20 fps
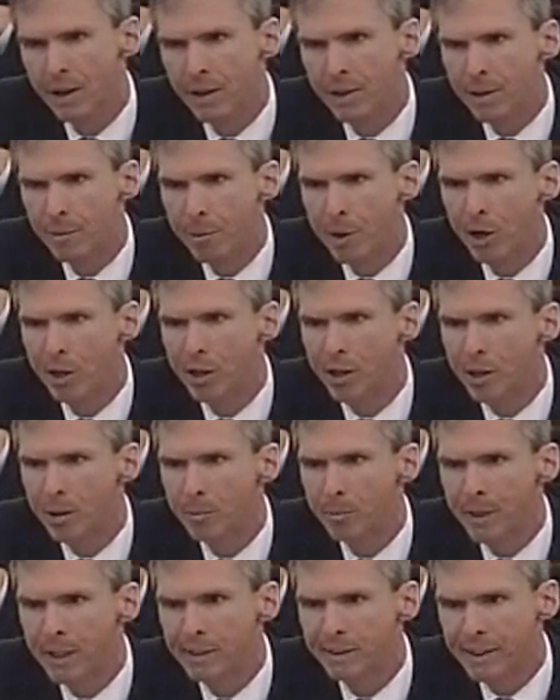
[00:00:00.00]
The America
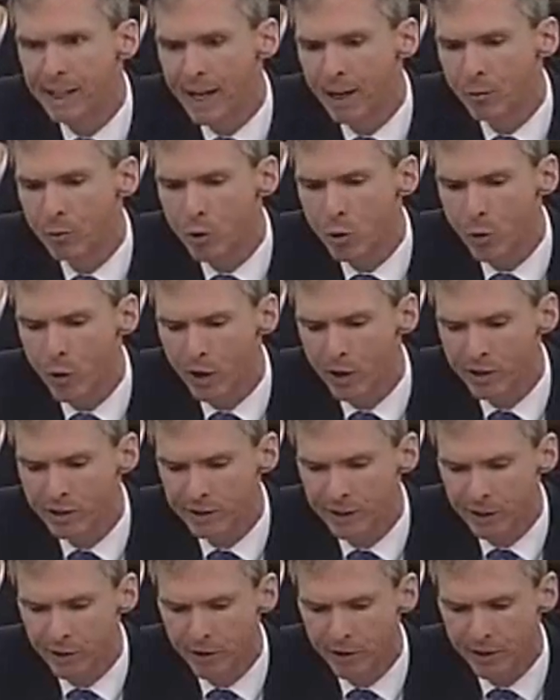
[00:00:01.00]
Competes Act, which we are
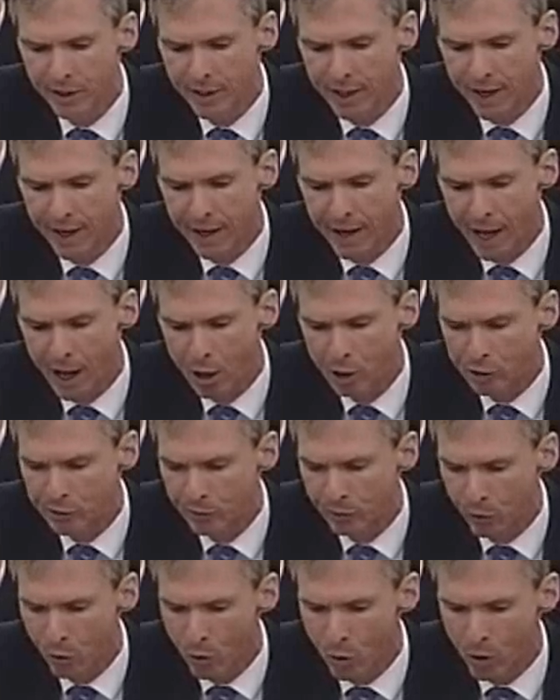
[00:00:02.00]
considering today on the House
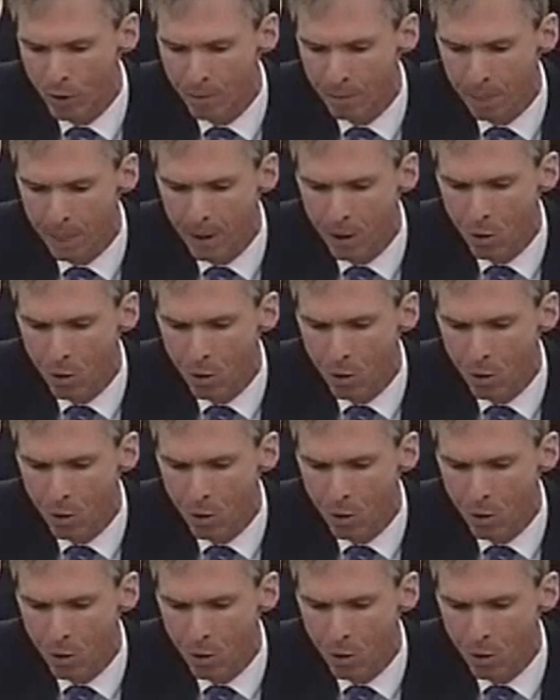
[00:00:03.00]
floor,